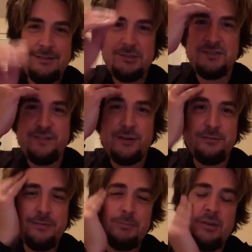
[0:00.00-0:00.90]
This is
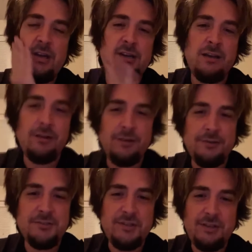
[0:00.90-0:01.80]
fun. I'm glad I got on
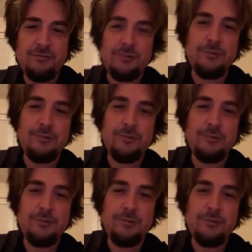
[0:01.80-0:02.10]
here tonight